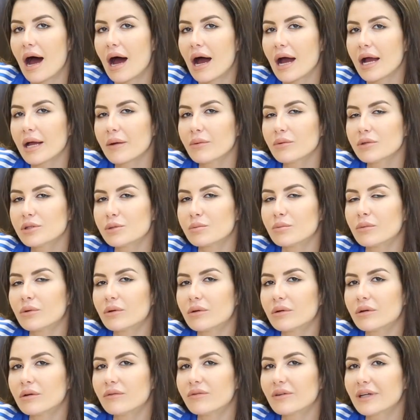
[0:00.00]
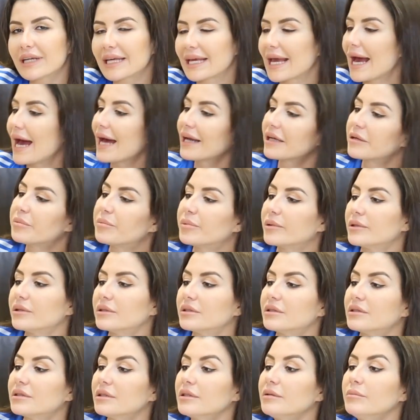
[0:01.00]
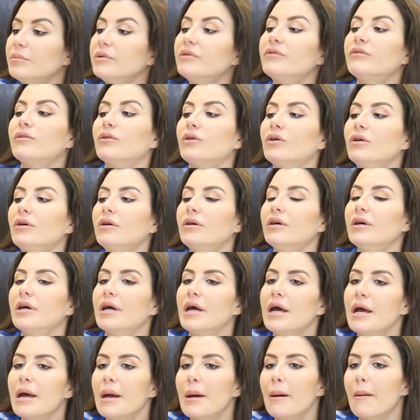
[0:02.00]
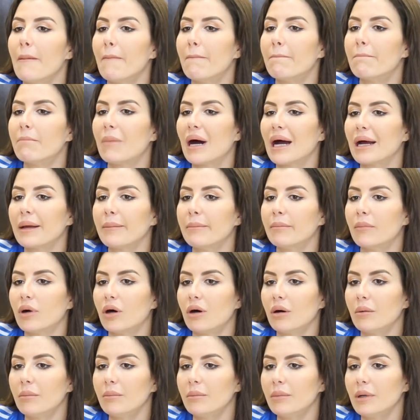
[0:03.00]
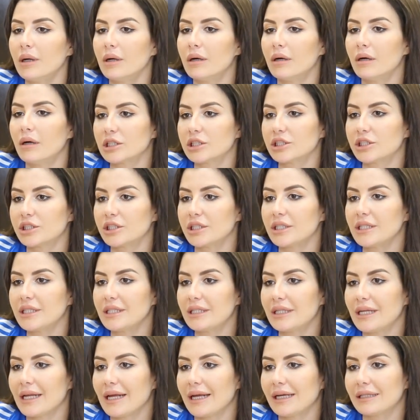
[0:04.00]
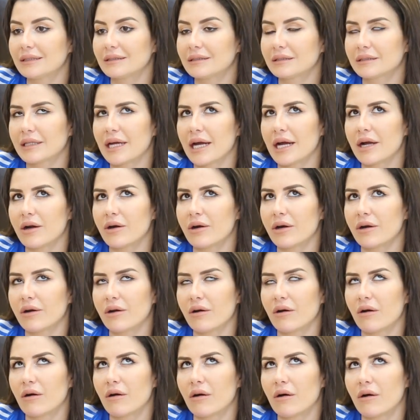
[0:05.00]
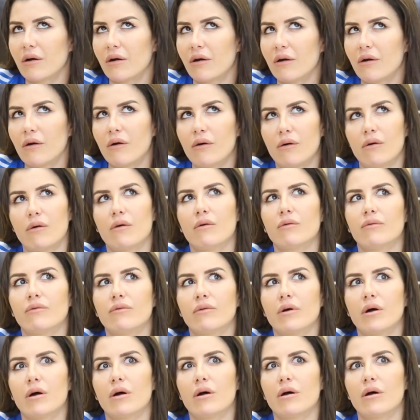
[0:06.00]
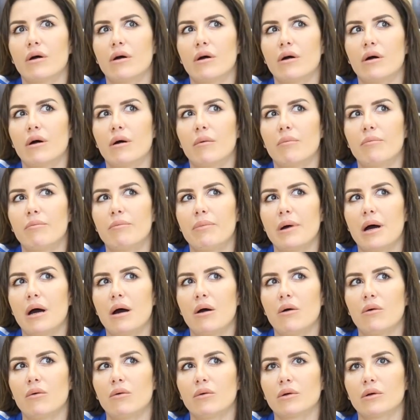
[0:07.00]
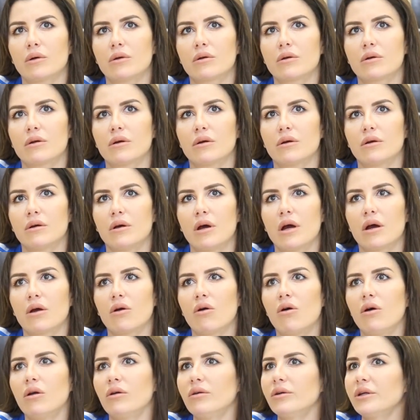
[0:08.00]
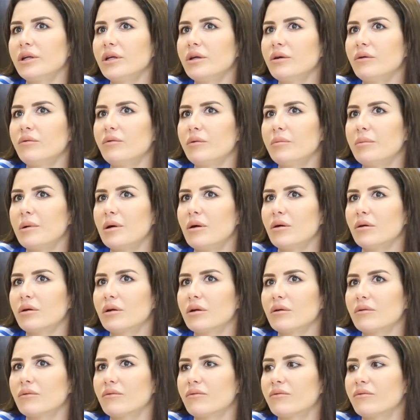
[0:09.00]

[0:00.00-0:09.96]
I was more of a cat person before. Okay. My mom, she takes care of about a colony of about